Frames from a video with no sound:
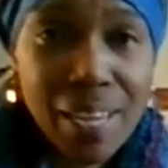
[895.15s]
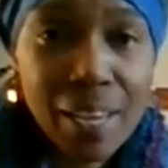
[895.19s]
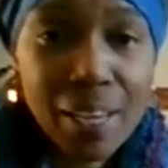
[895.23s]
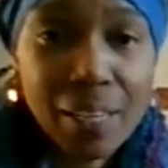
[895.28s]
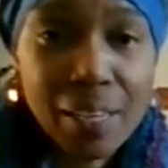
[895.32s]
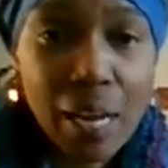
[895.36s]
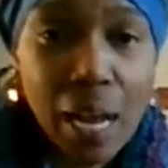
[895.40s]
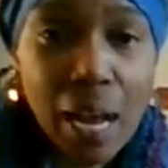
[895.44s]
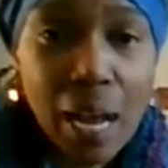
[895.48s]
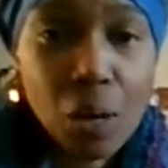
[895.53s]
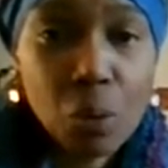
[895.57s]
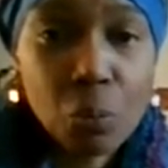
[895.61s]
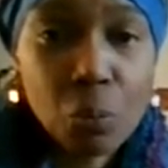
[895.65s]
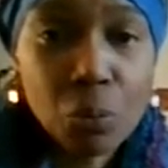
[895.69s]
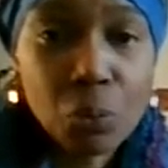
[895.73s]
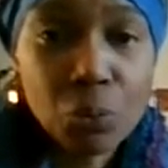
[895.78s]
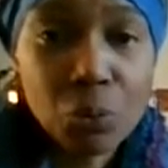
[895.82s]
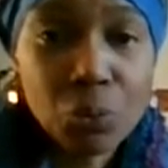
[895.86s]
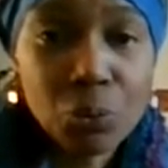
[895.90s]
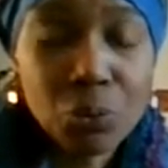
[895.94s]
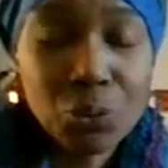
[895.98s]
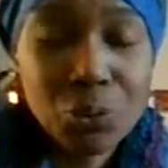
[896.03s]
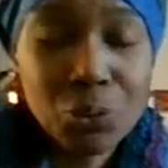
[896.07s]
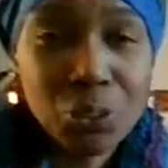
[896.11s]
and I
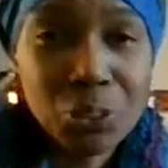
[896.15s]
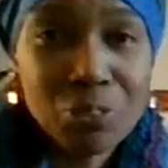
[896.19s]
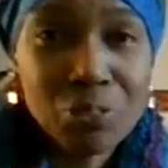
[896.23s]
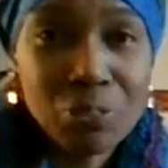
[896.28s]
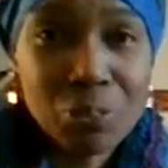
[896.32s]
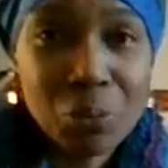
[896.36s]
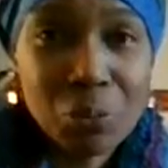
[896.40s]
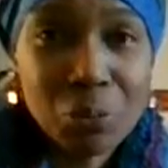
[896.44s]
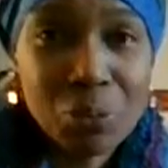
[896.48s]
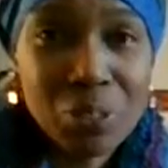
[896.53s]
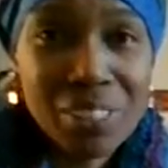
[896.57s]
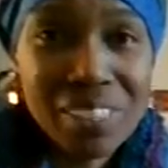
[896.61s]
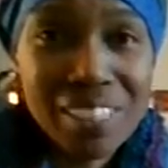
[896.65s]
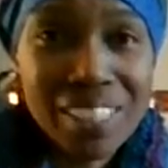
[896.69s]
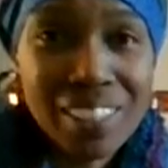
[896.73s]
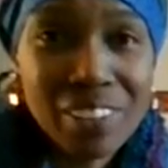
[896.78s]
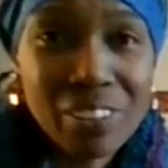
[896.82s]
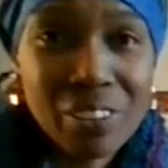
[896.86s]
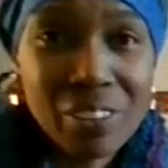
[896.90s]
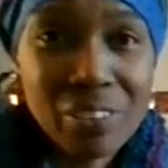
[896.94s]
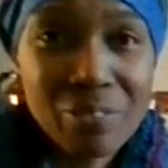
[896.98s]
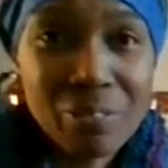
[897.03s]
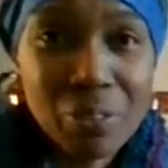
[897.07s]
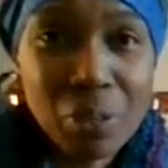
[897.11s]
will
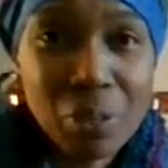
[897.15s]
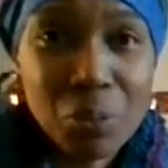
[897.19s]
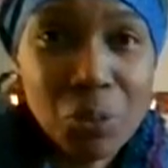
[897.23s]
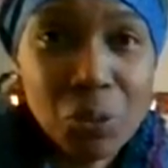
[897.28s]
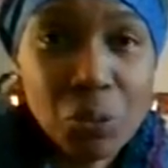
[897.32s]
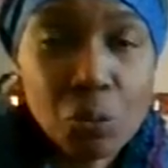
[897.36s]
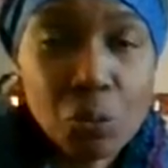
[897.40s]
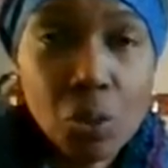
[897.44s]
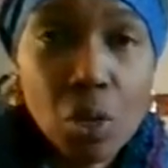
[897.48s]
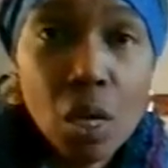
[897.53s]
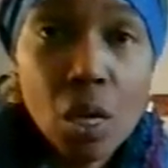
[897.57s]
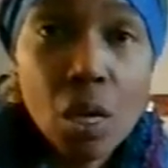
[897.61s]
hear from you.